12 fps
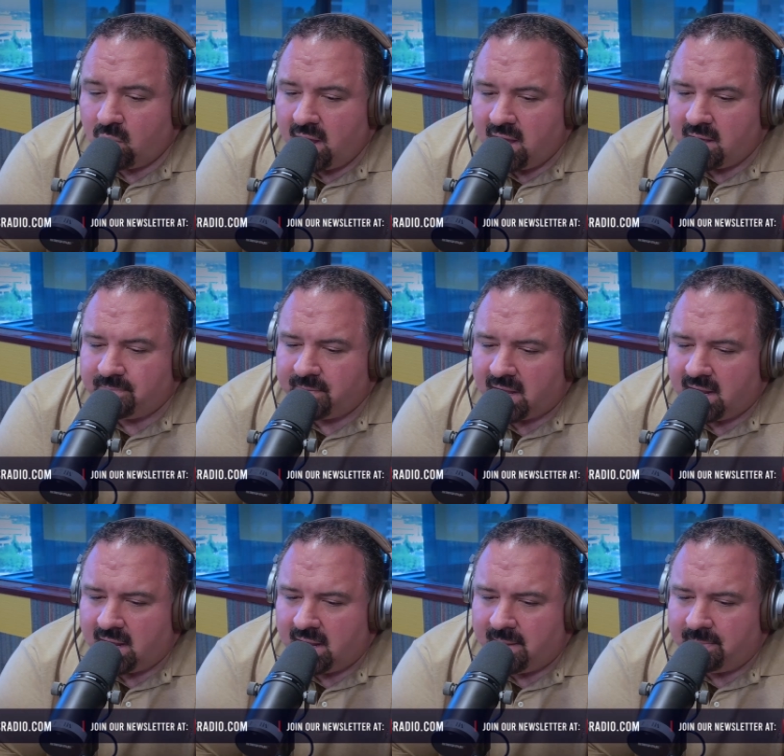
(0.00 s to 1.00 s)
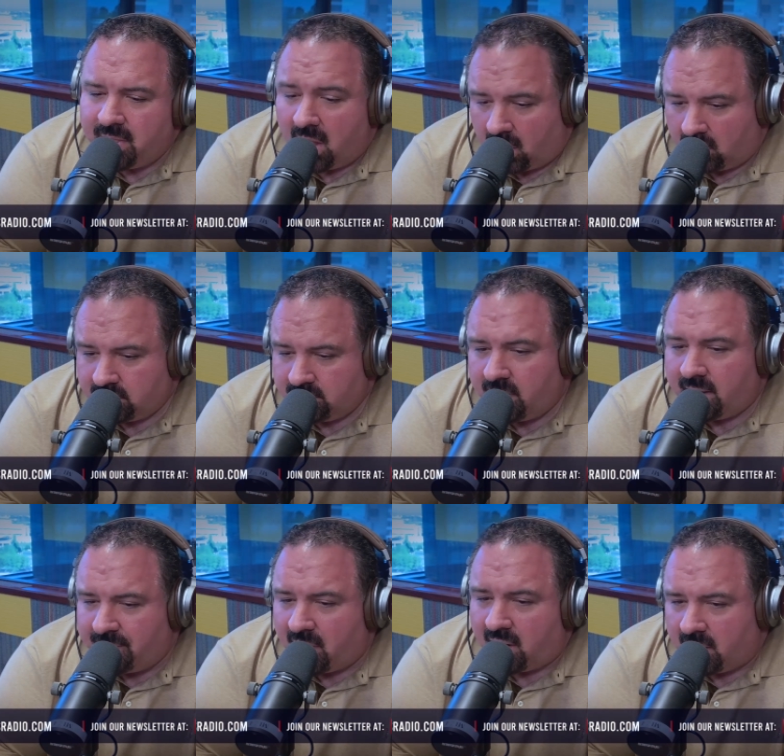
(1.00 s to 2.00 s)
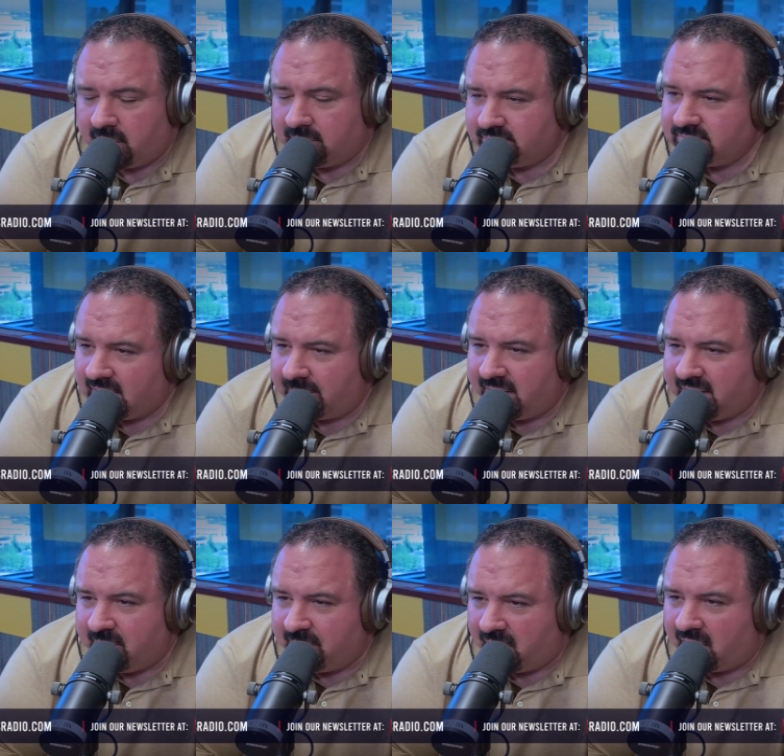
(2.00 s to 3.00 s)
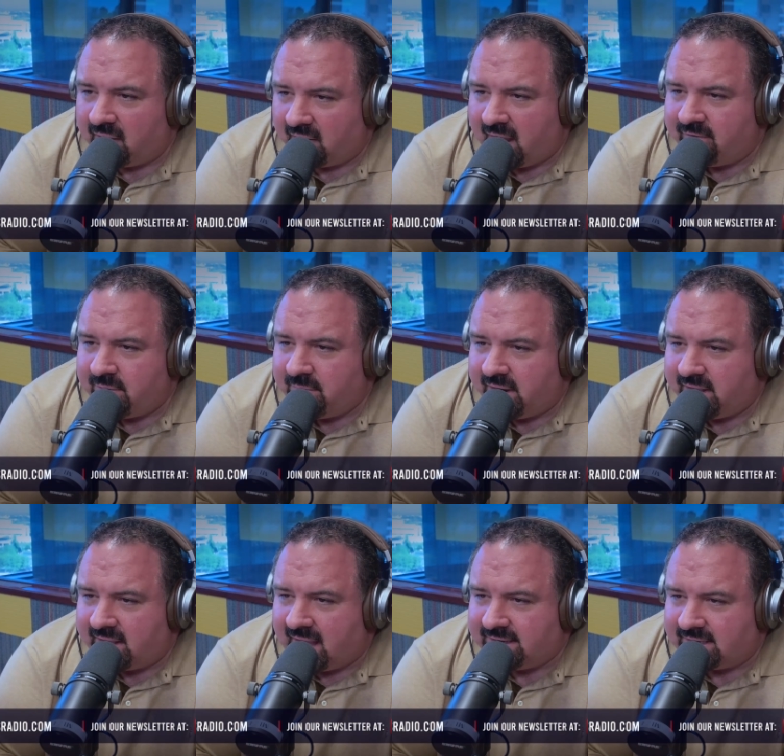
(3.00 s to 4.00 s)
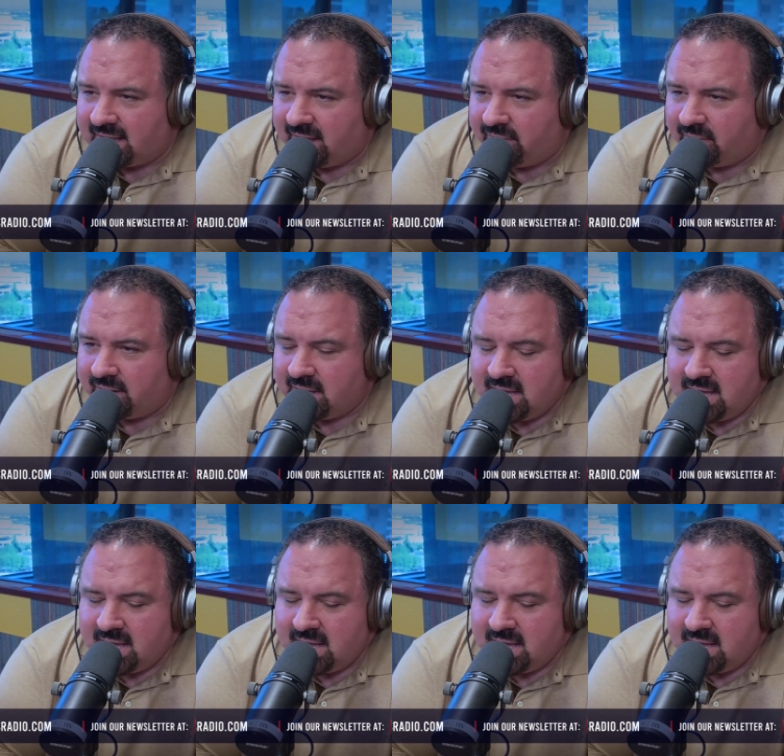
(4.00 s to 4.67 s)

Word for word: well, um, no. Well, part. I mean, in part, everybody got together, and